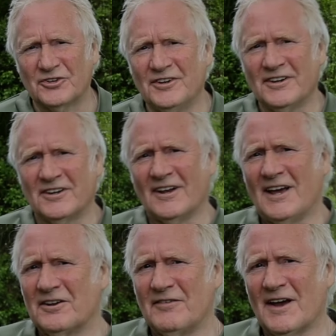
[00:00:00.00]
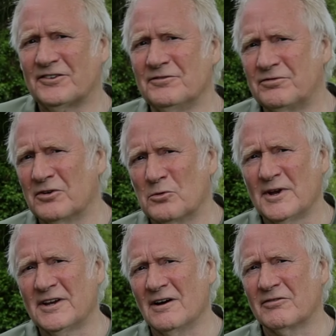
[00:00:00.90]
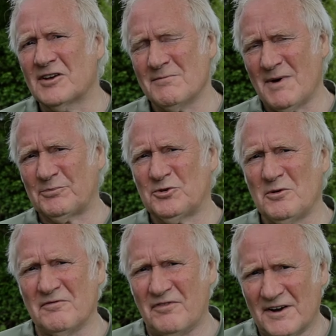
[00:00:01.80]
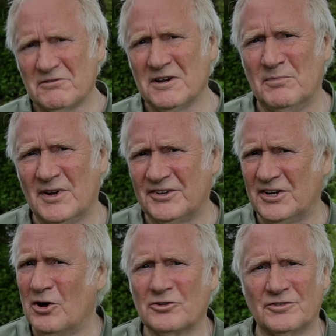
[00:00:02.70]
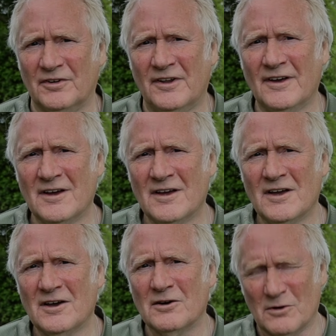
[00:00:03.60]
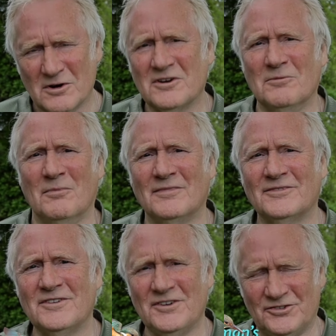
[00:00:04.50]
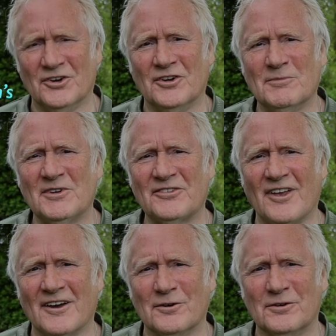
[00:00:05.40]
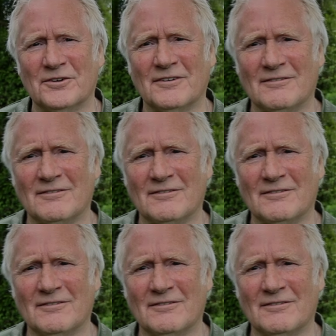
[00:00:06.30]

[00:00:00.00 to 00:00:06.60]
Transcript: syndicate out of action for a week, I've come up to a very busy Oxford. Welcome to the Journeyman's Tales.